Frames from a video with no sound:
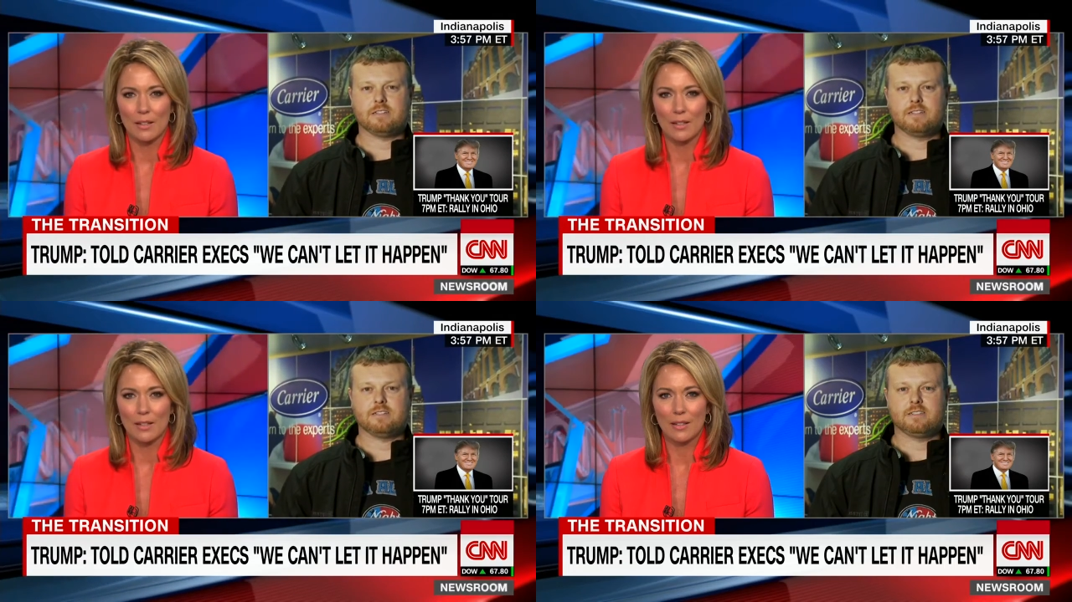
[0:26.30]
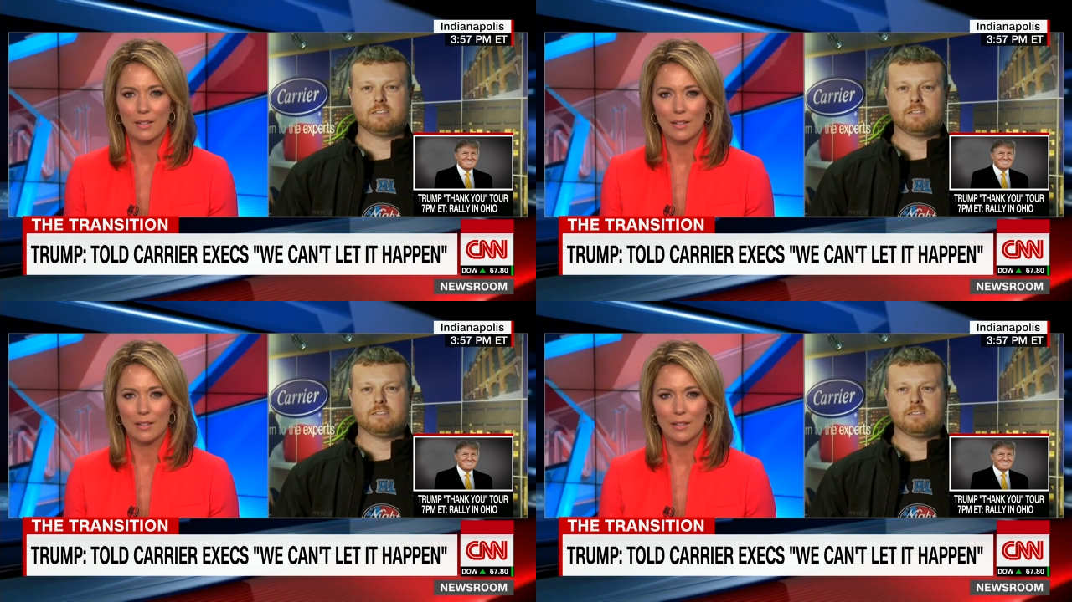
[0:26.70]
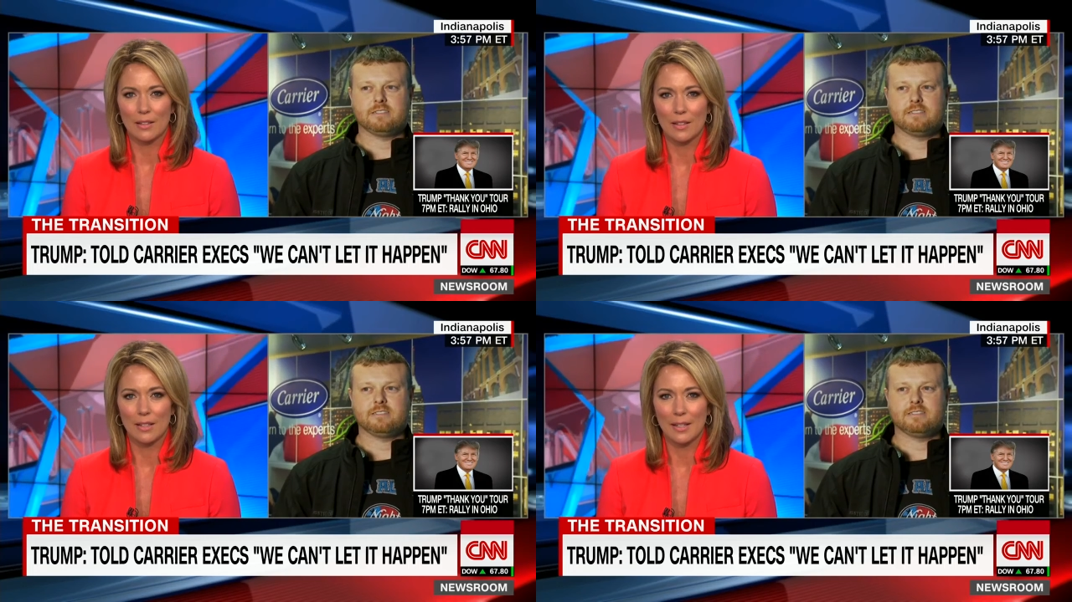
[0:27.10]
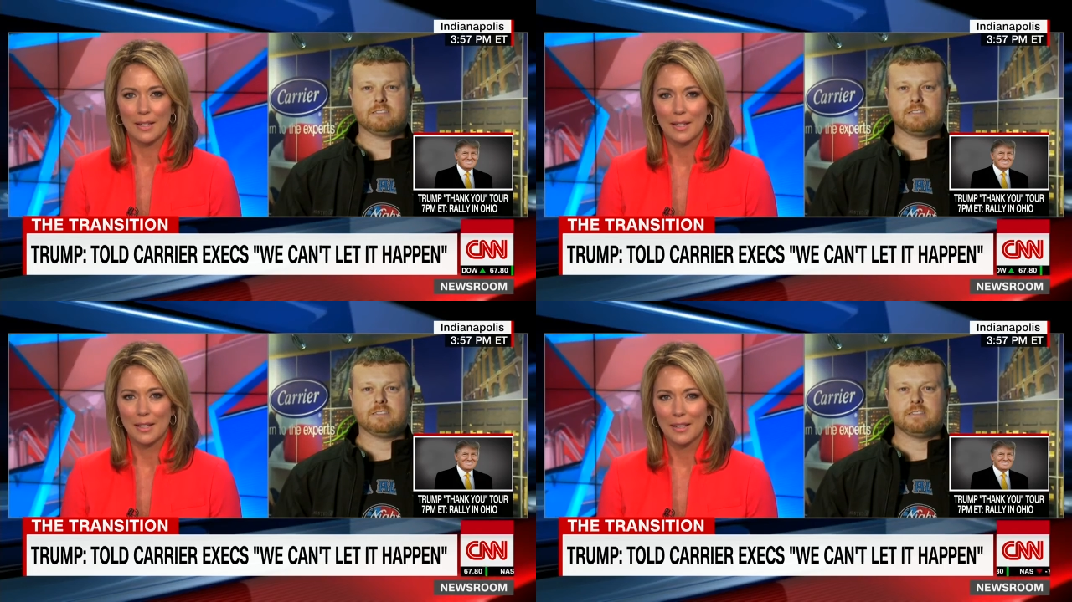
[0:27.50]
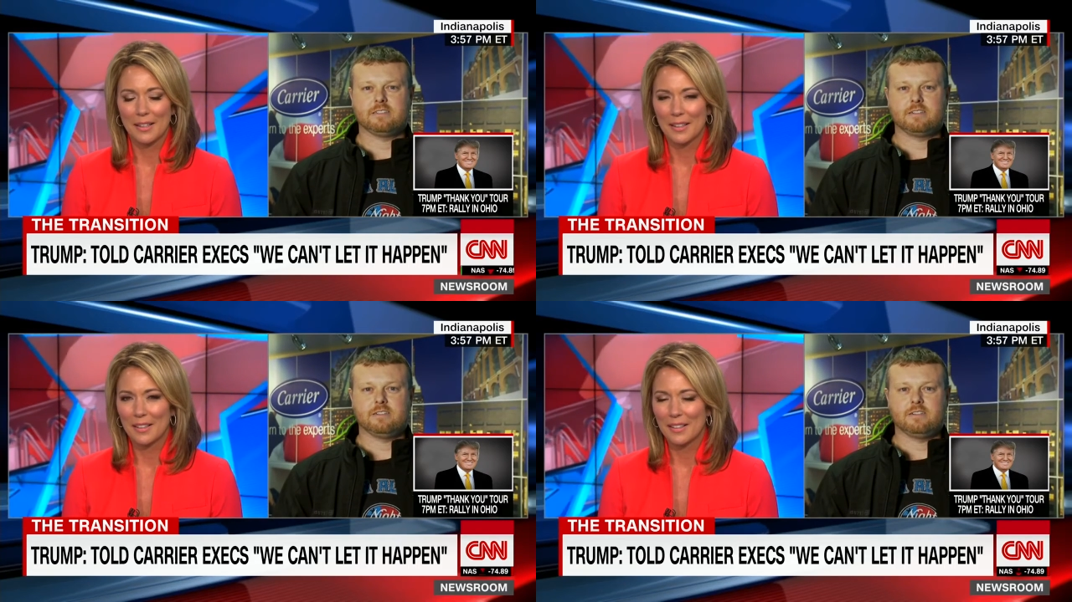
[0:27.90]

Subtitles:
No one is speaking in this clip.